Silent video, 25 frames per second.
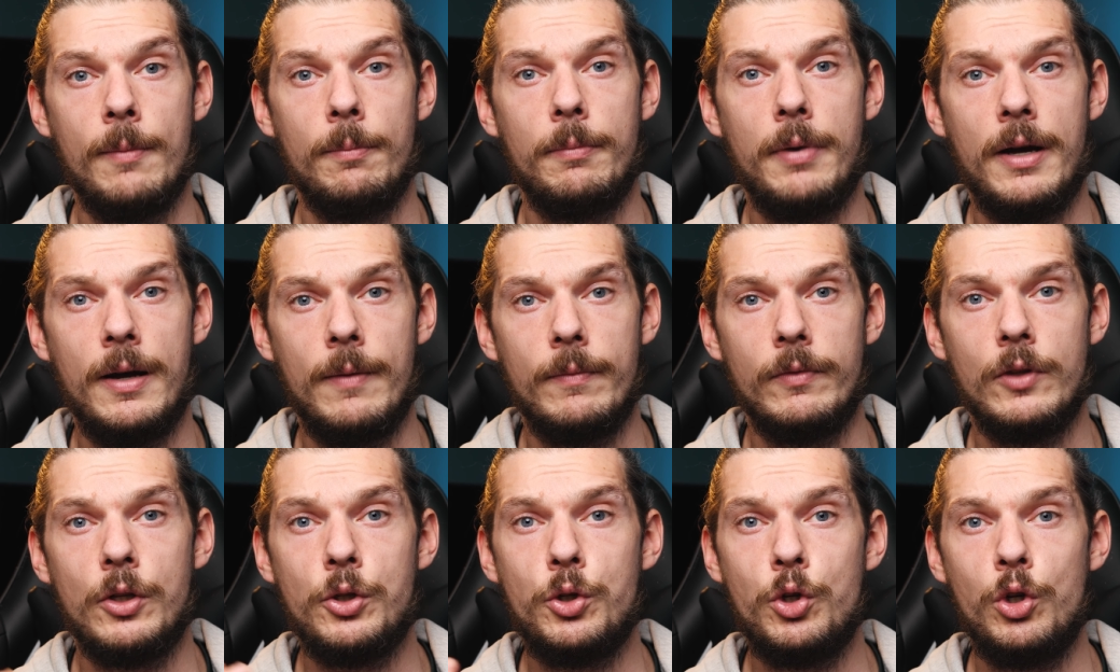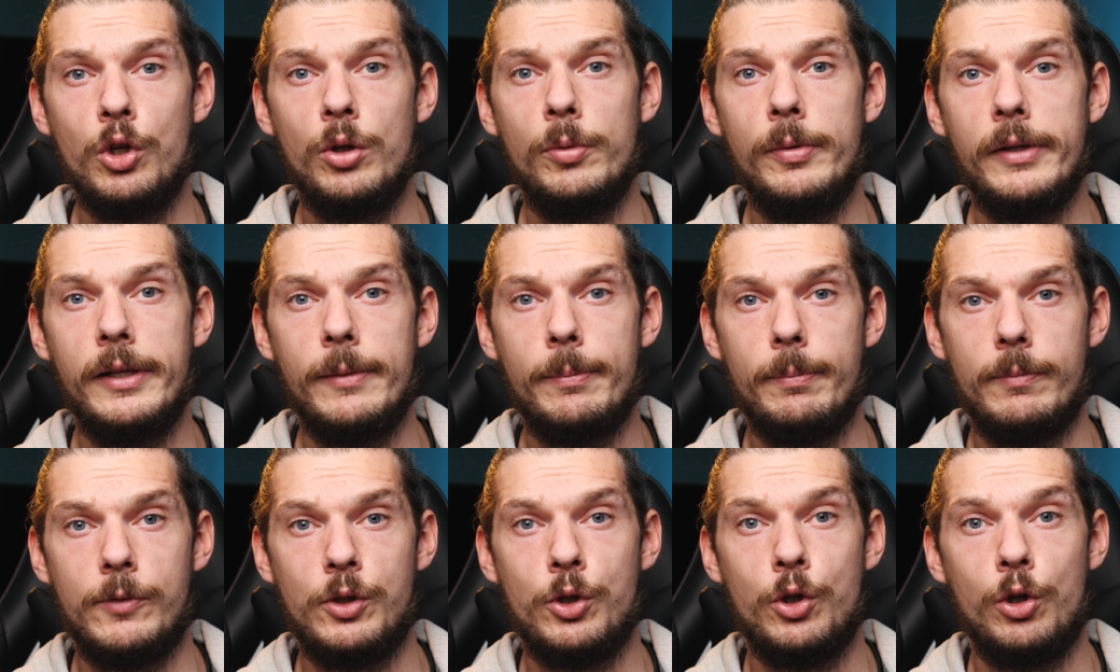But the
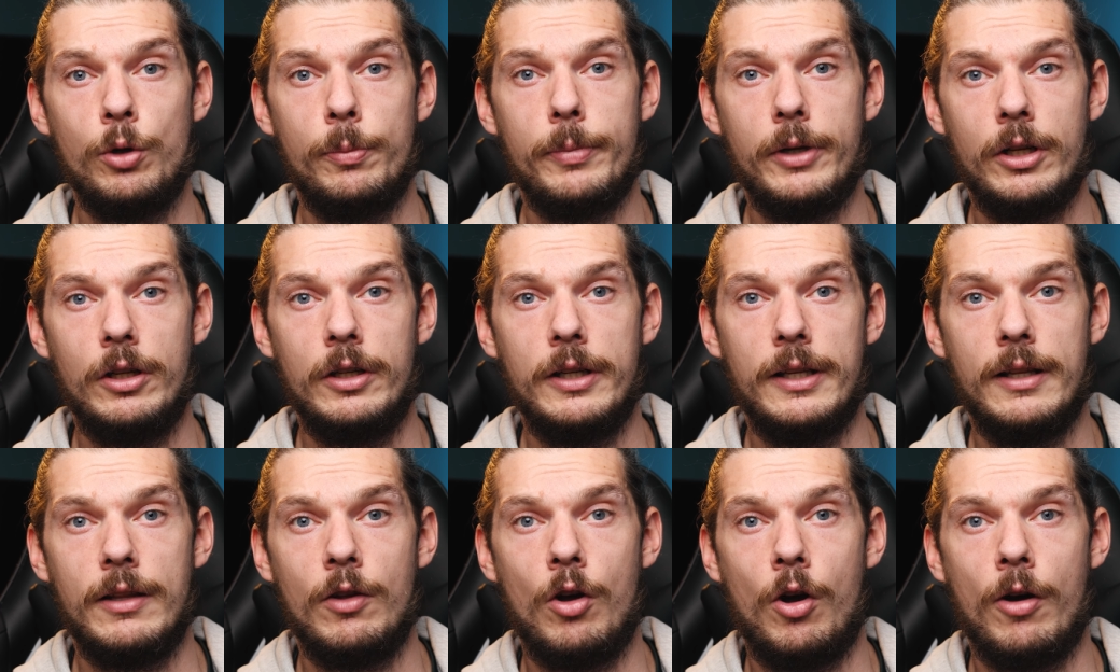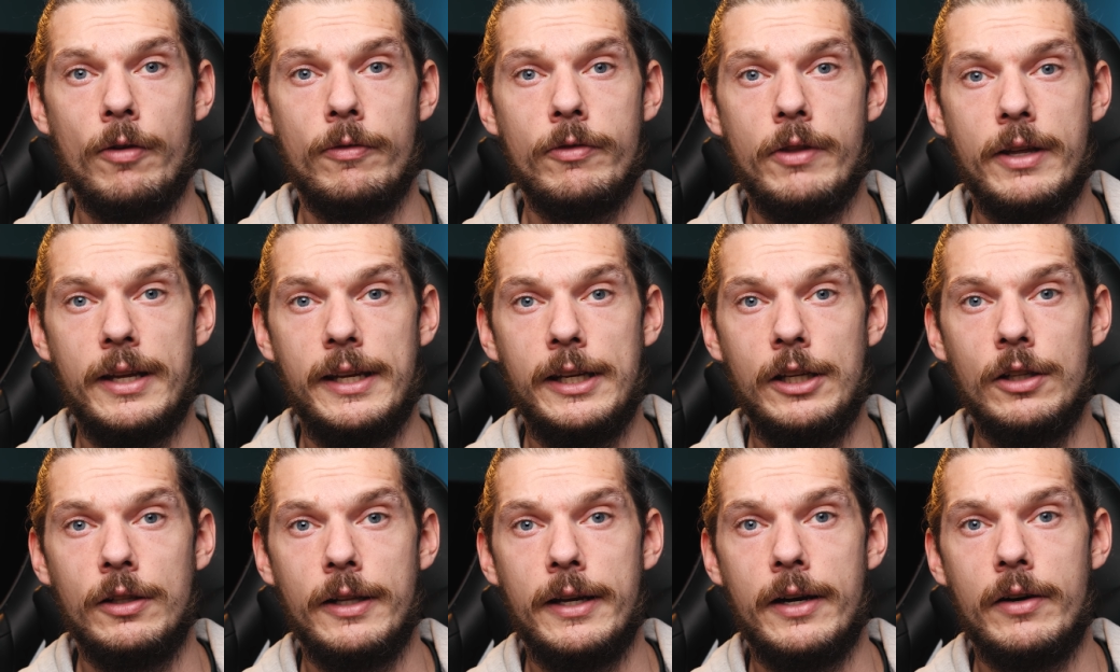durability of the
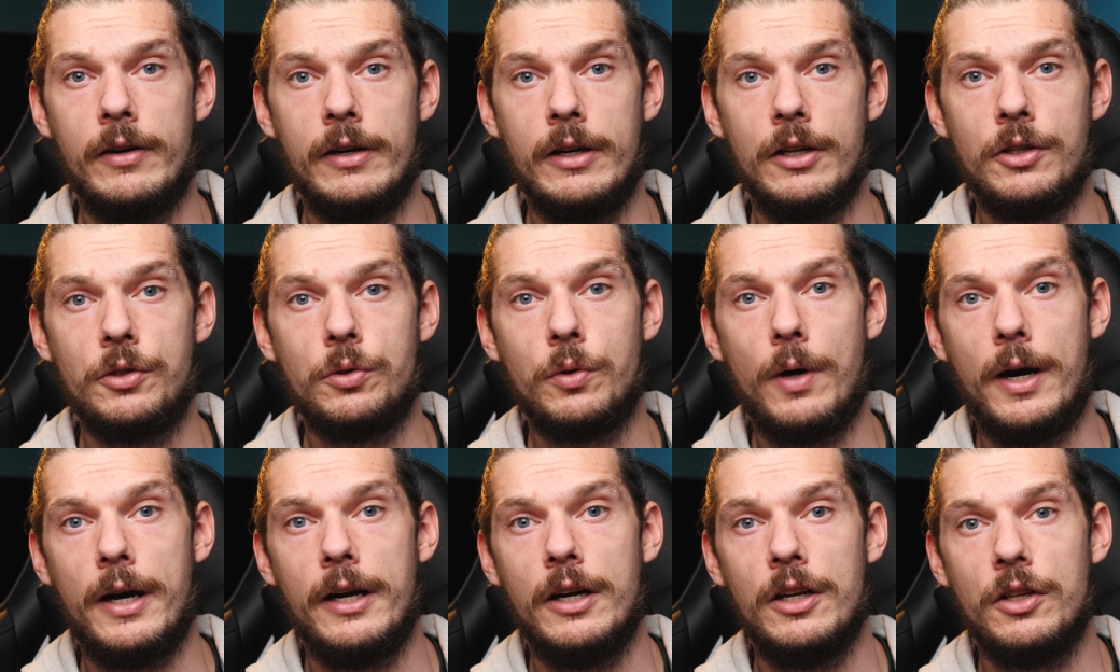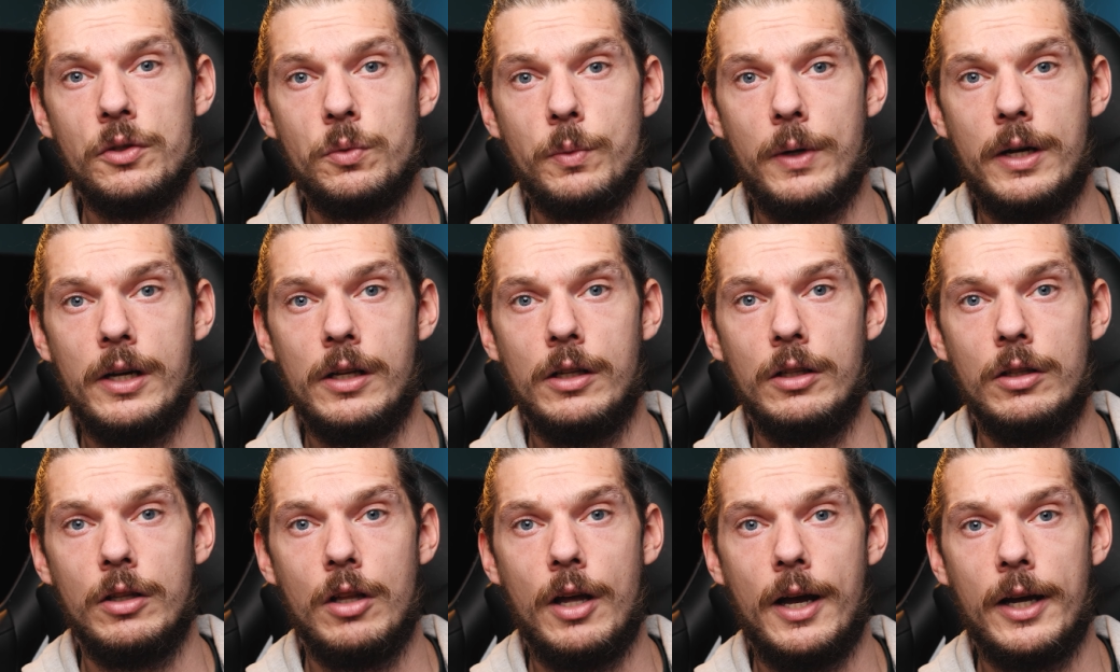heel area is great as
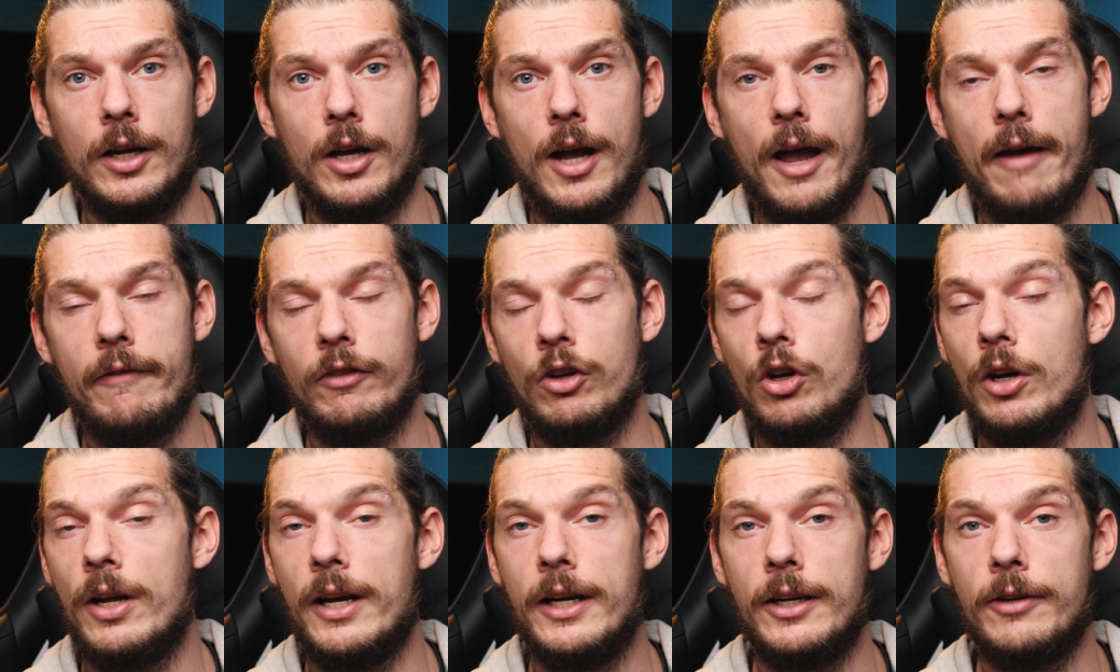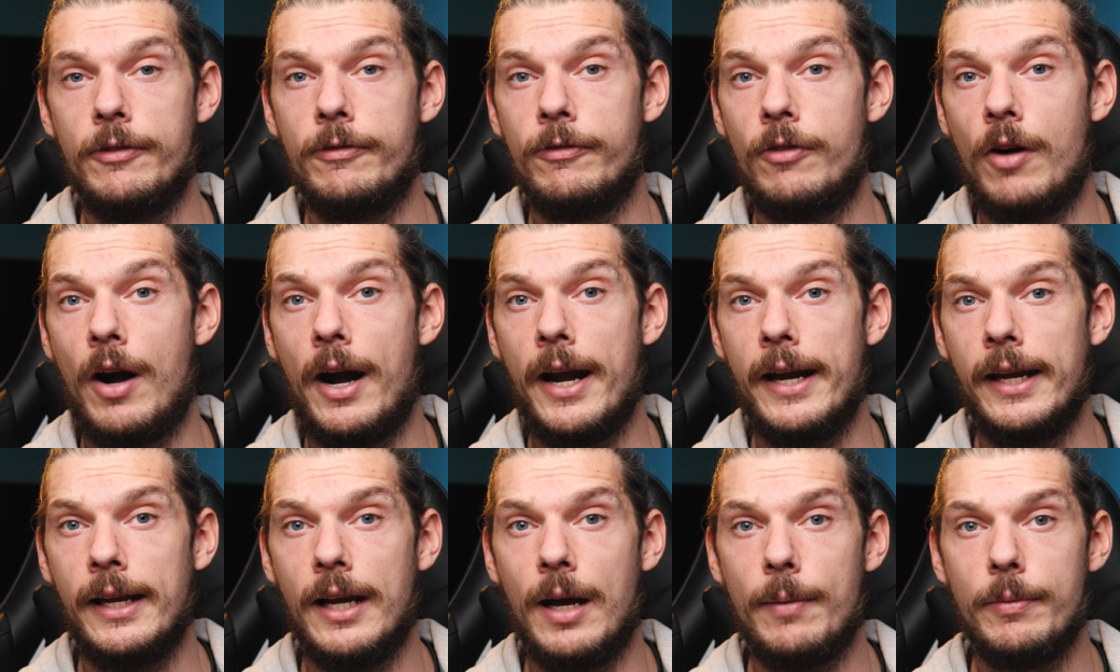well. Like, I haven't got any
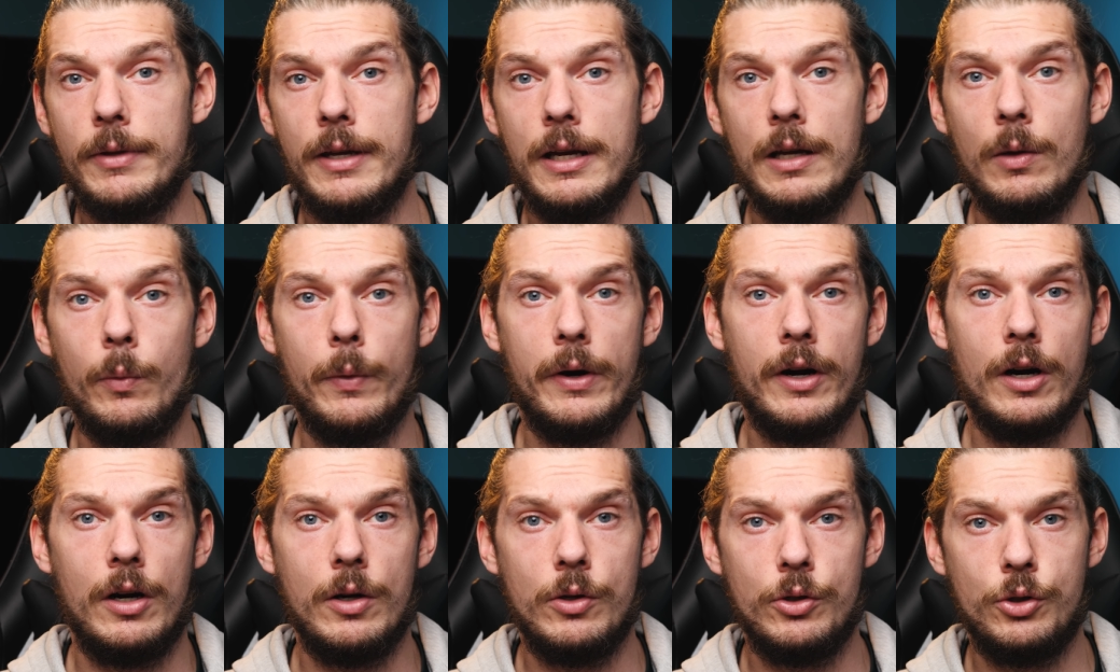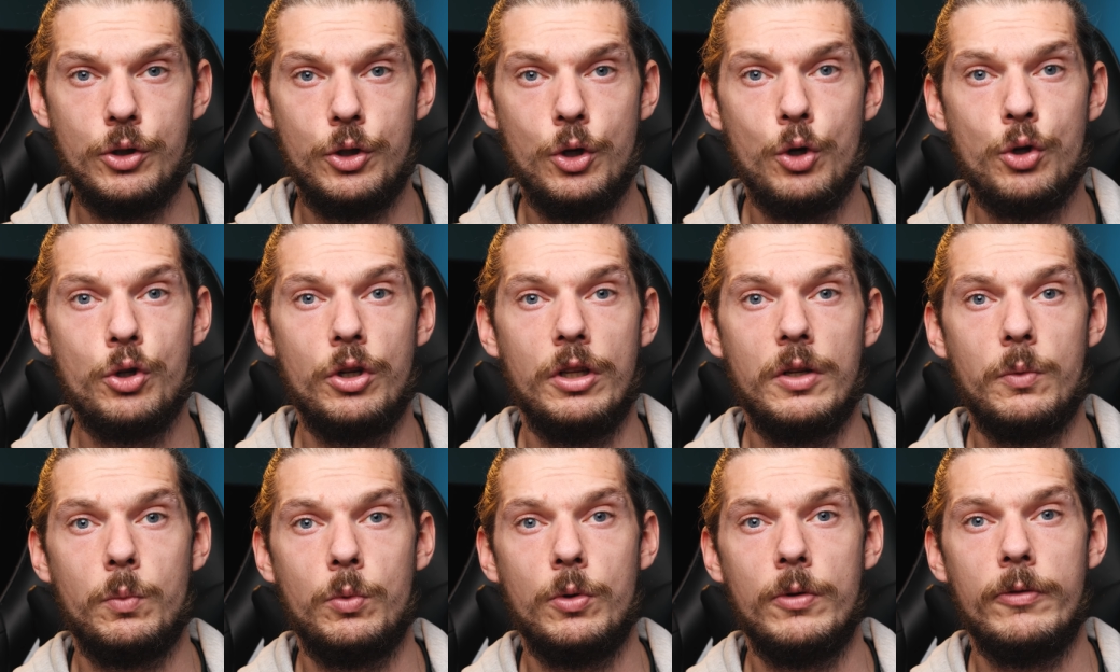fraying up there where I
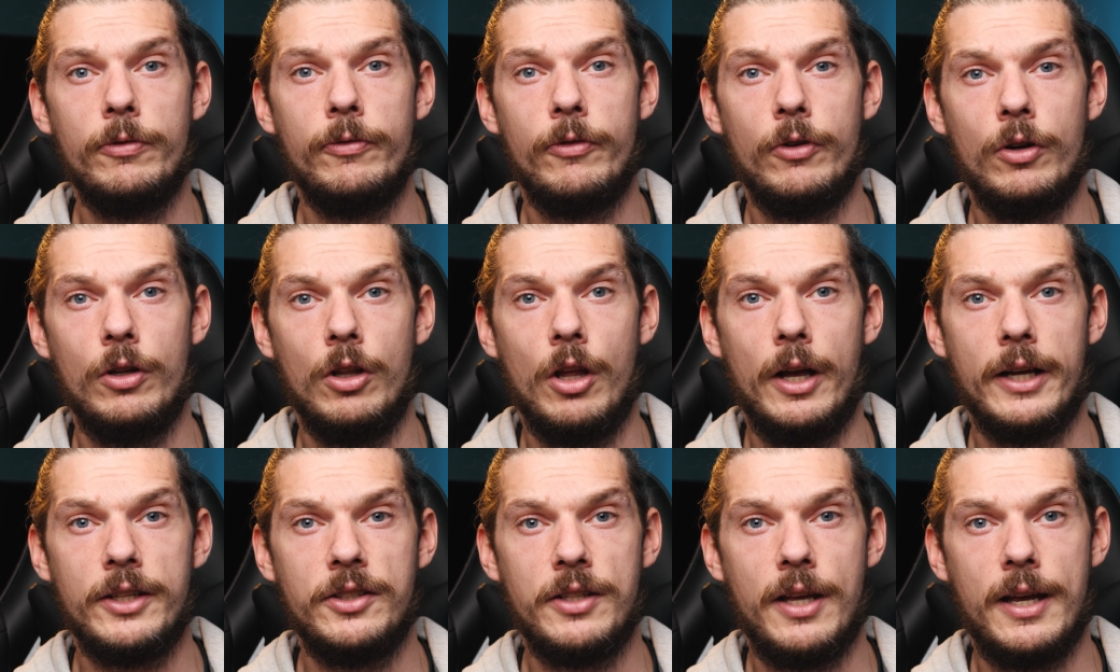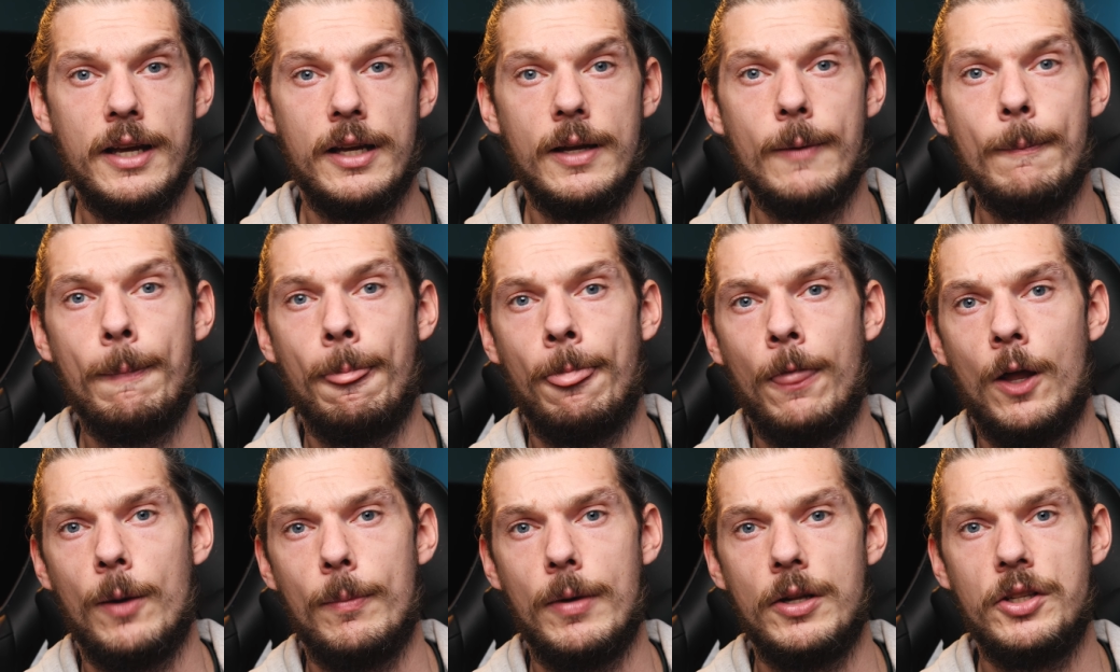usually would for, like, say
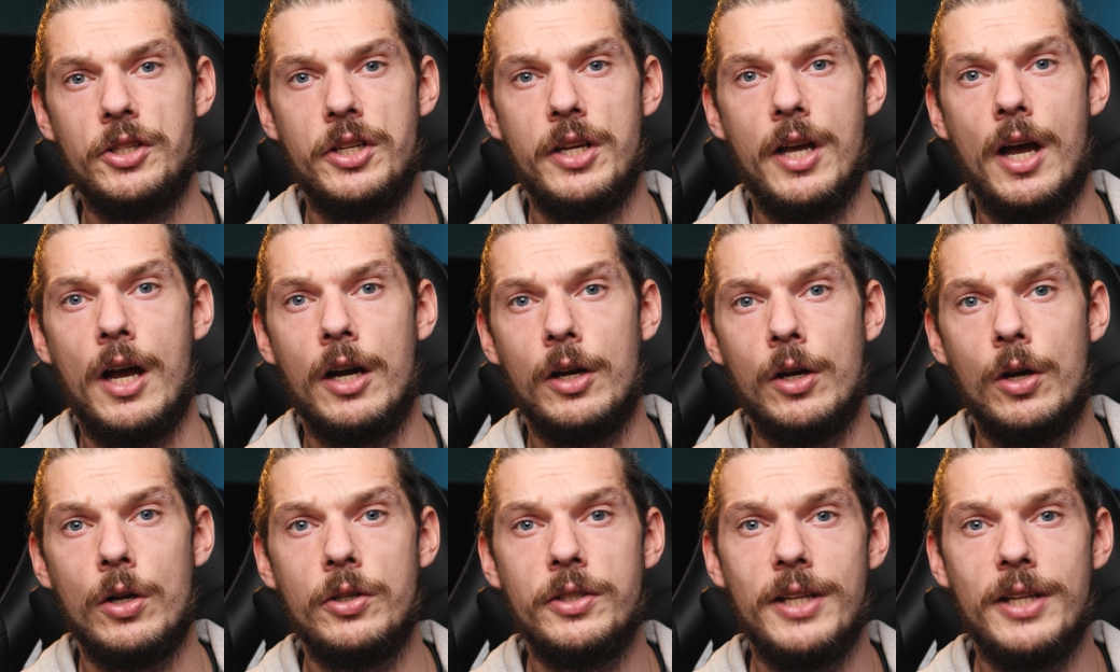on my Tiago